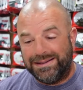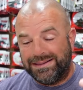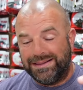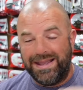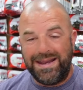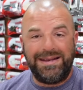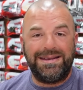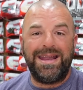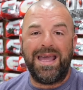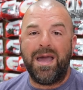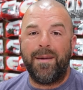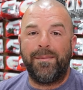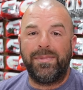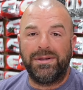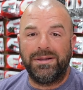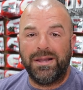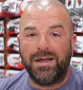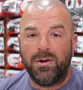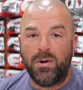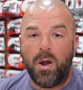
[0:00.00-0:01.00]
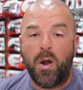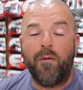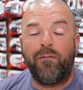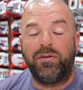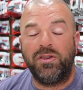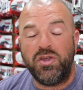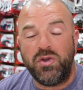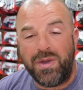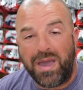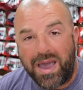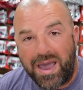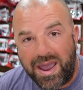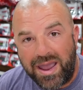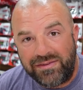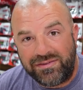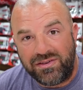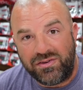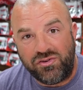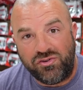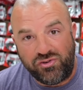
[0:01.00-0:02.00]
Link down below. Hopefully you
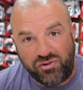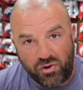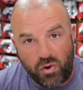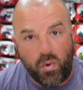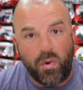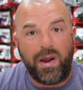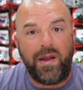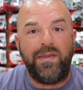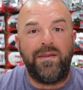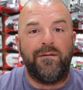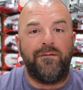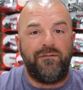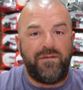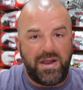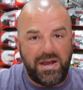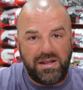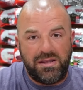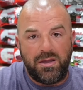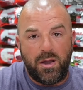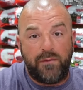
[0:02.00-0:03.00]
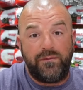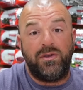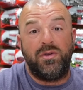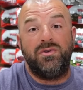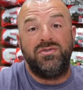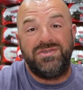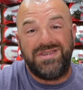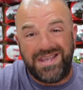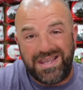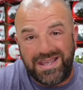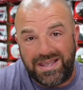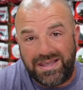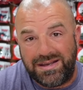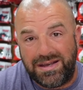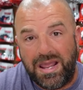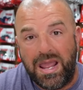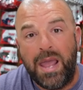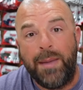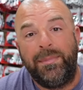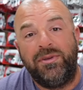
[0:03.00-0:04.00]
guys enjoyed the video. If you
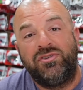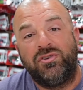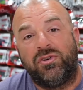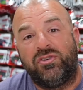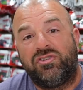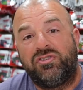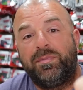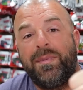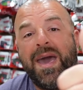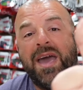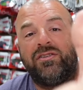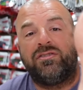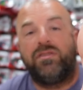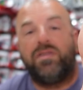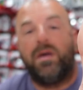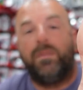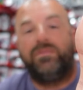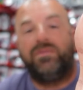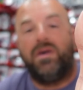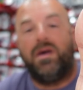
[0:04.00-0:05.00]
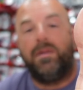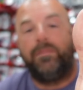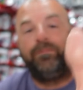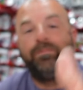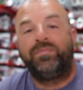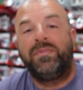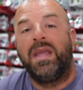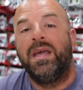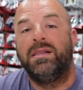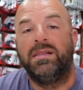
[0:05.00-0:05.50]
did, be sure to smash the thumbs up.